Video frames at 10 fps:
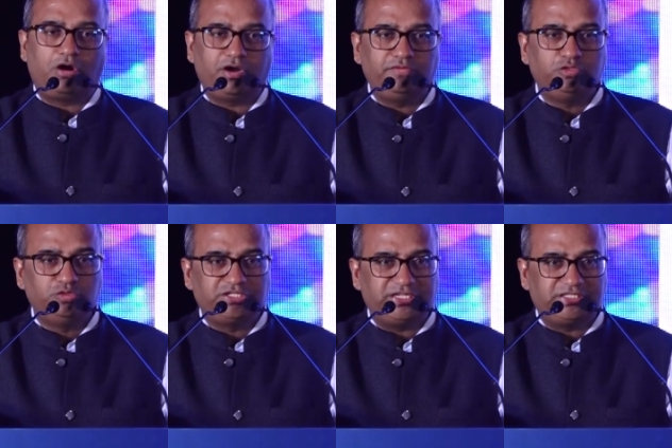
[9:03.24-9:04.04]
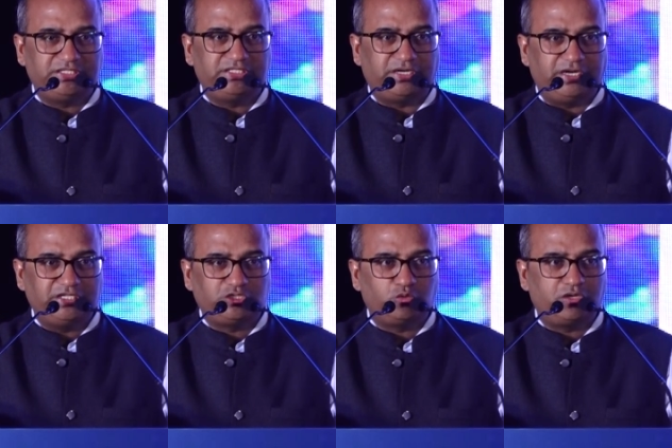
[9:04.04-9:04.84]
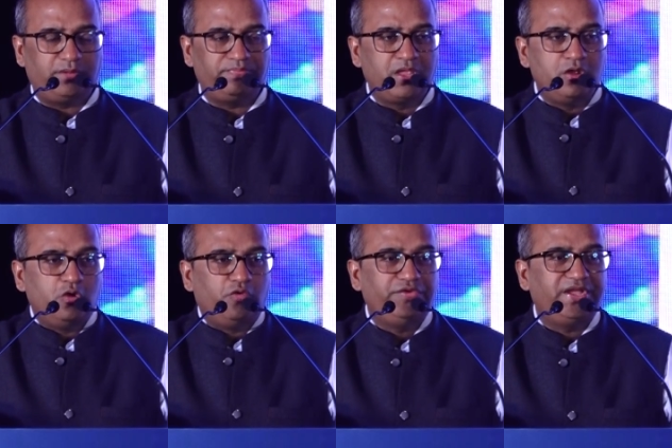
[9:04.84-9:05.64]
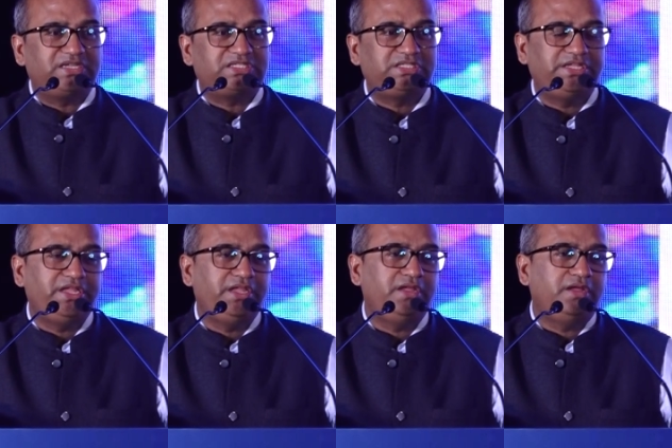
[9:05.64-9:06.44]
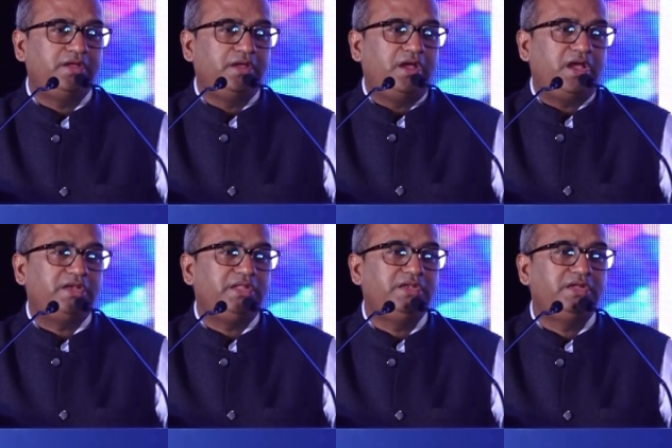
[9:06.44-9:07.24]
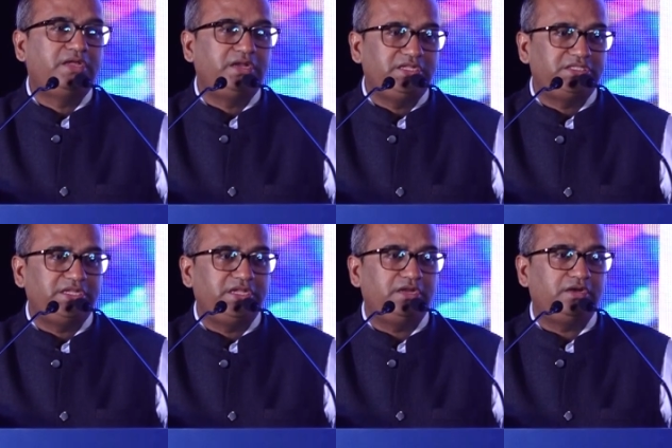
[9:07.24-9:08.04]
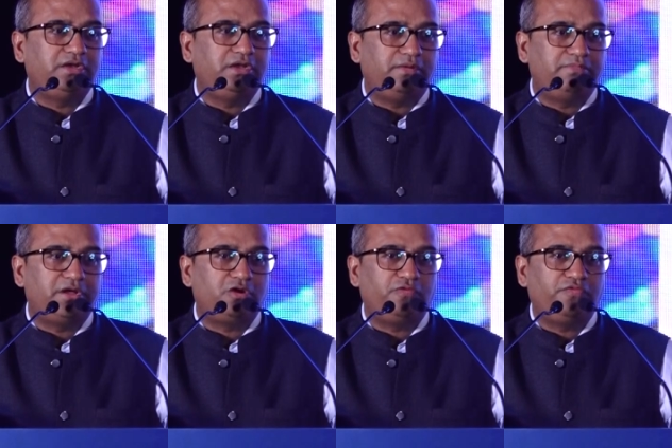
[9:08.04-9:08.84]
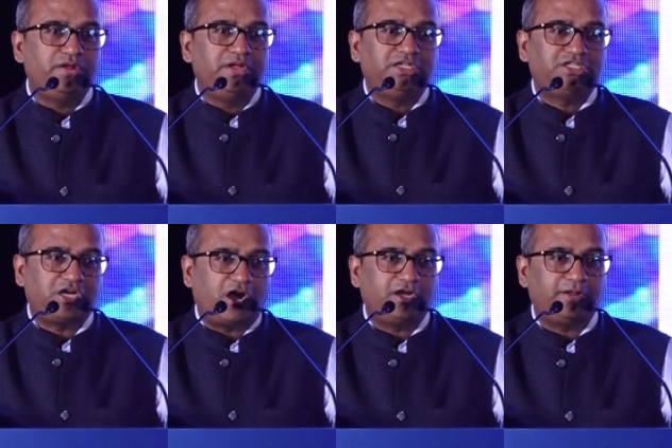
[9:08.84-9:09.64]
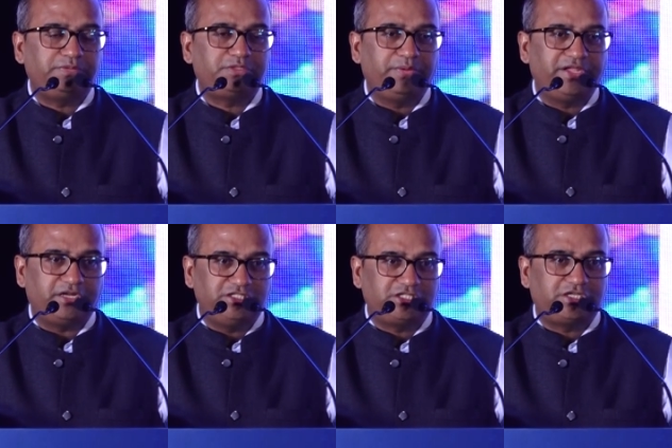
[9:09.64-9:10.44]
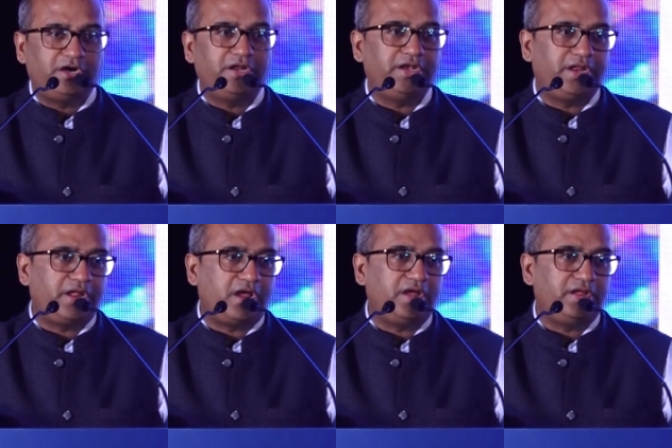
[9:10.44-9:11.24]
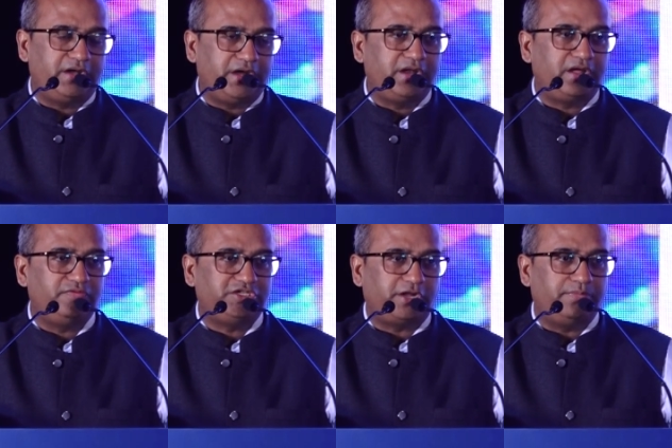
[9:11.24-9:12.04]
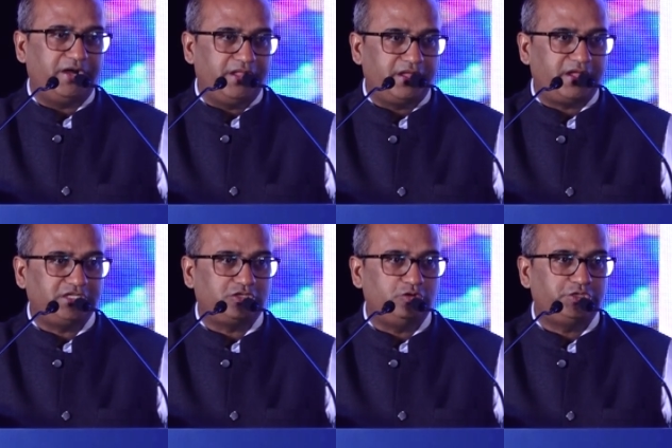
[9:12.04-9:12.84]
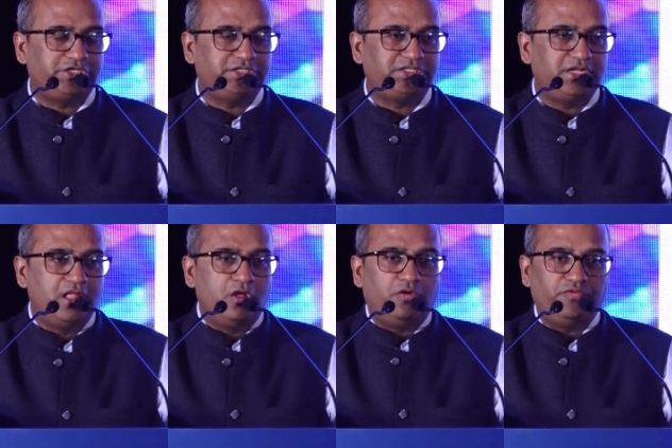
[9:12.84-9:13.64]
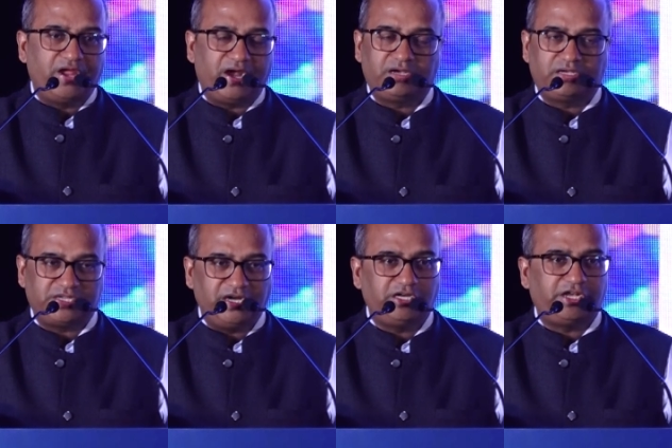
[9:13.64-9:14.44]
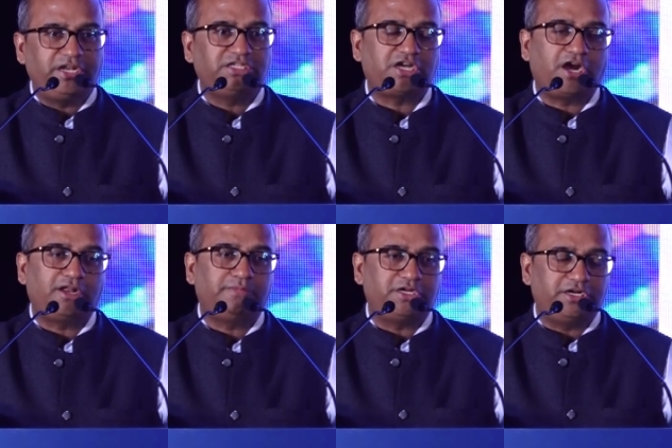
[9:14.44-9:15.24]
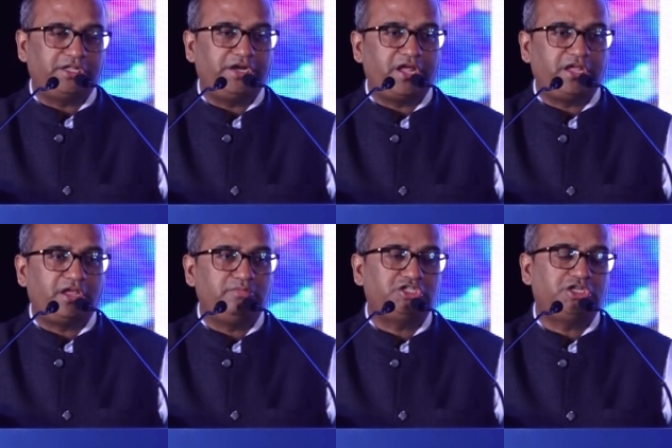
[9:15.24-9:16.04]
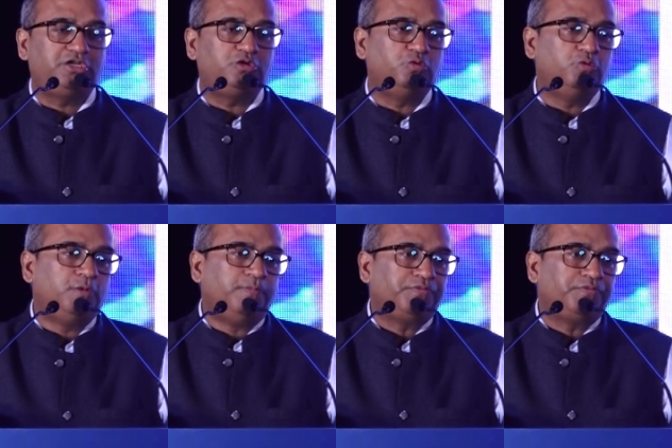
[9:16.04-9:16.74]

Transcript: lot of use cases in the days to come. We are seeing an increasing number of startups being registered in AI in India, which are building AI solutions. We had sent 10 startups under the India AI mission to